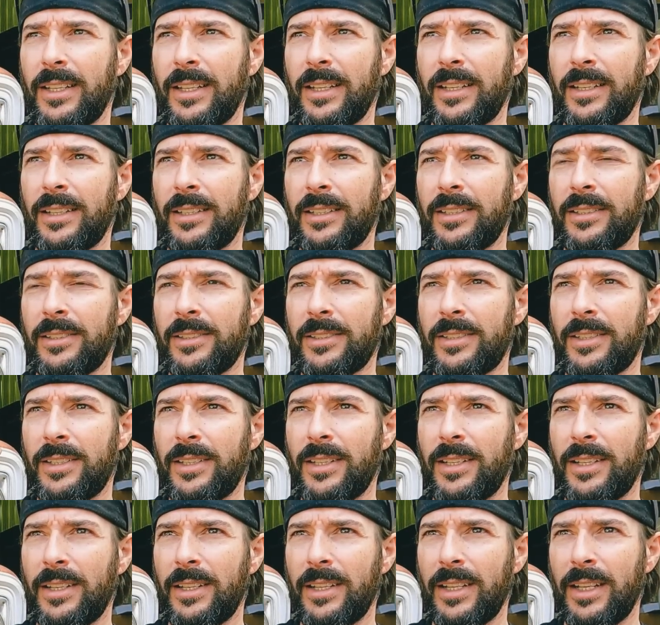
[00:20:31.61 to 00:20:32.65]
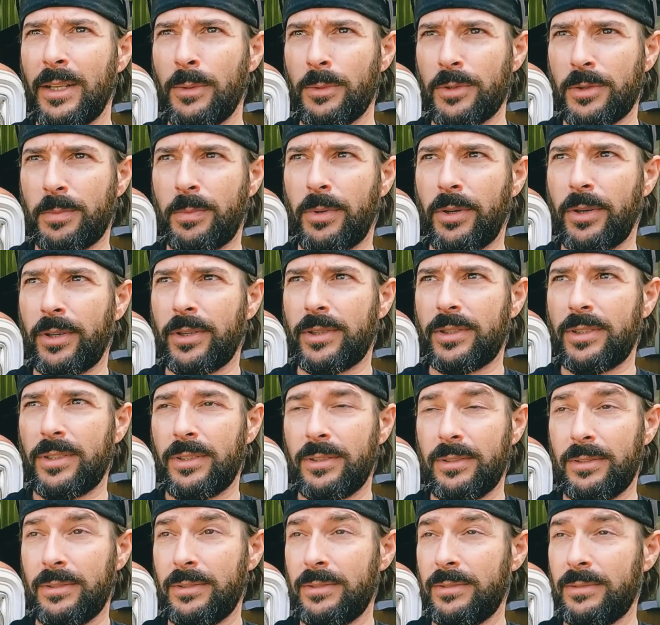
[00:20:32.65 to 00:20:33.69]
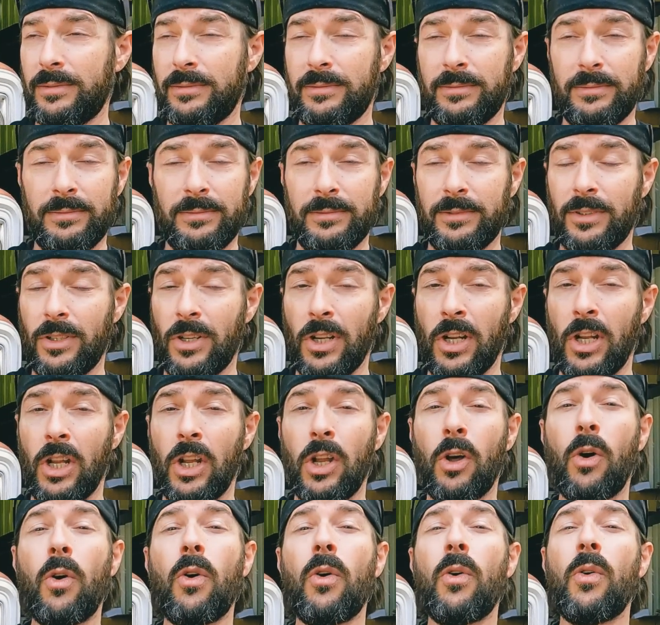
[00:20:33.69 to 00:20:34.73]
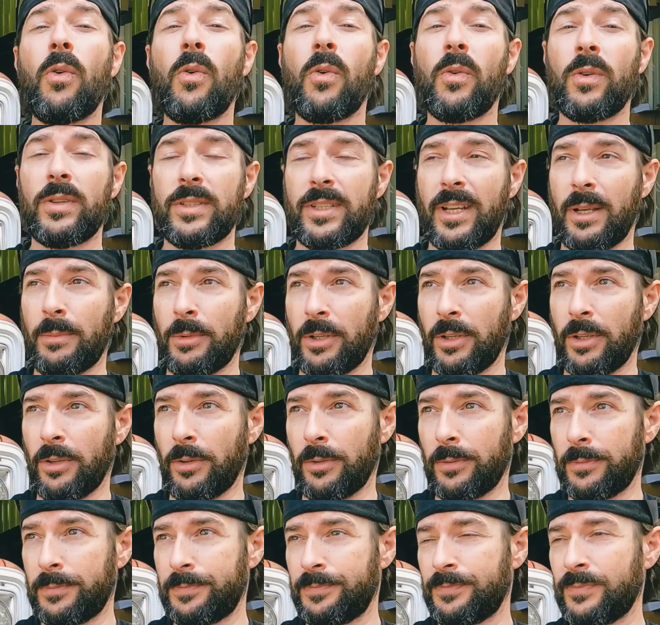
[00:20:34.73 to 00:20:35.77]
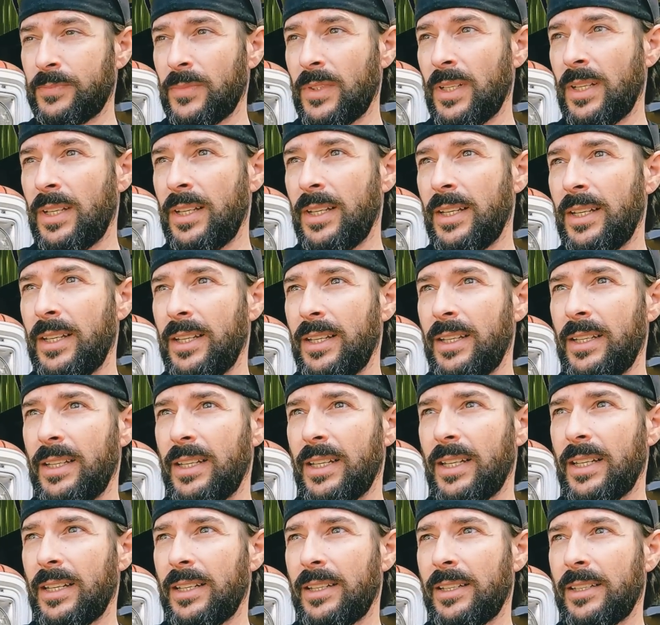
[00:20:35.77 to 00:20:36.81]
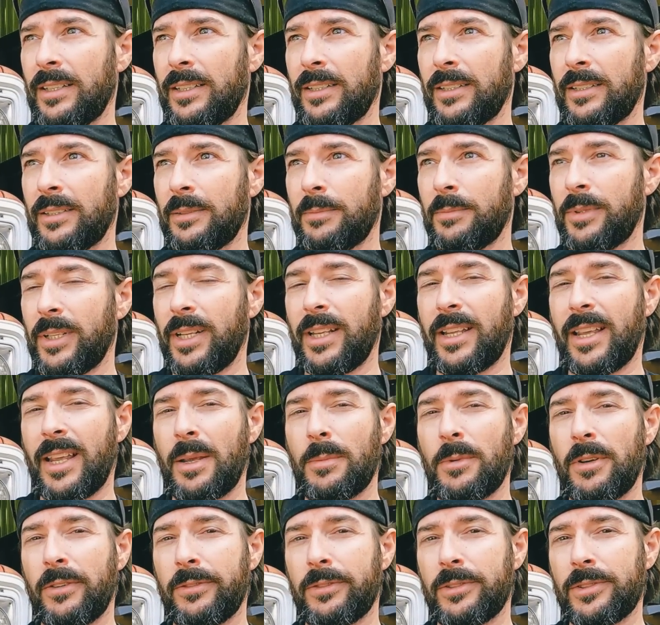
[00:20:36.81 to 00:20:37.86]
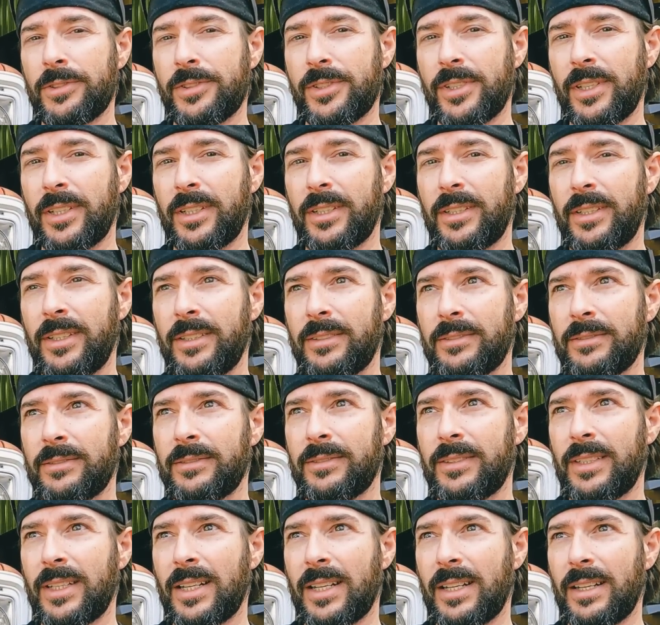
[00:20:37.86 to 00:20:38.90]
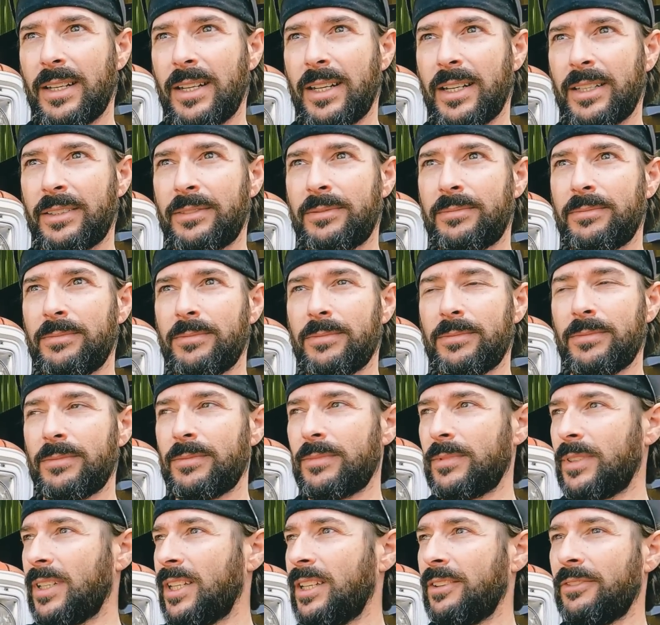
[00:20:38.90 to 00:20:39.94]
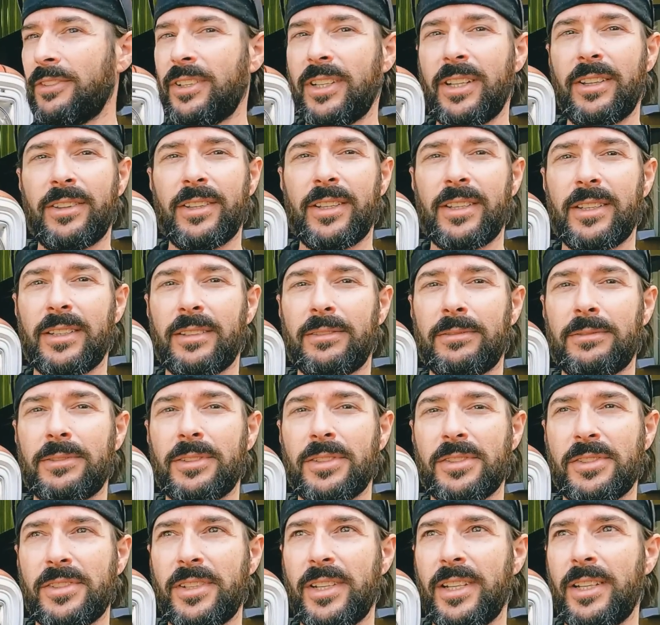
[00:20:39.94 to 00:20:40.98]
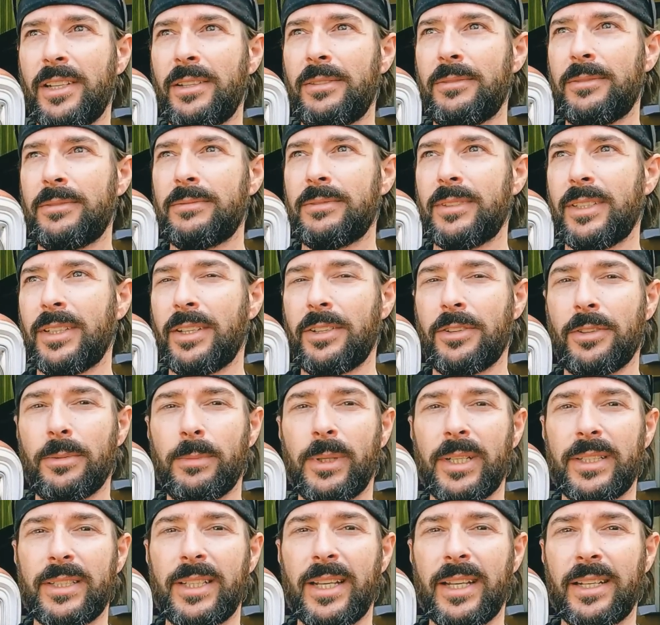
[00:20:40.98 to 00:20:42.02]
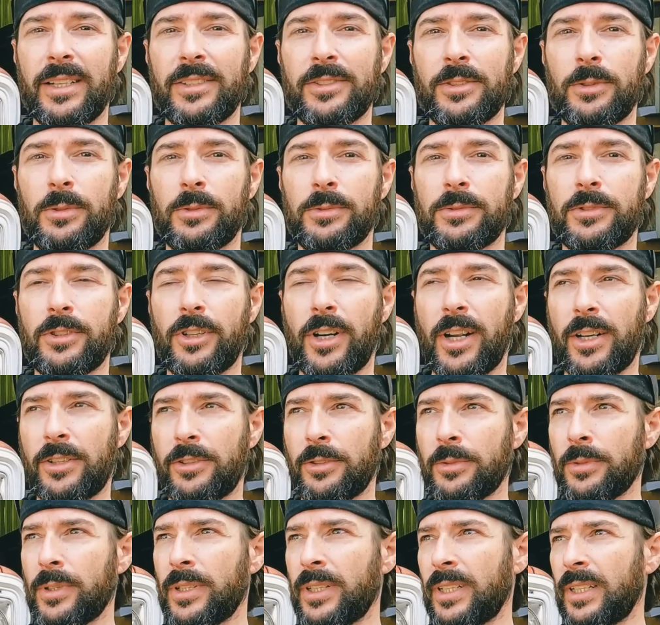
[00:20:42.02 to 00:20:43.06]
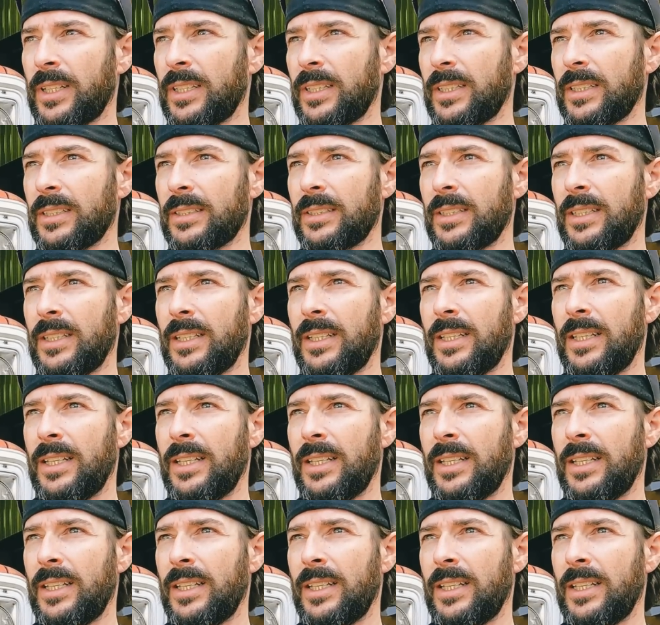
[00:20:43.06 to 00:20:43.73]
And it was parked a long time ago. But he came over and said, I'd give anything to see and hear my daddy's old tractor running again.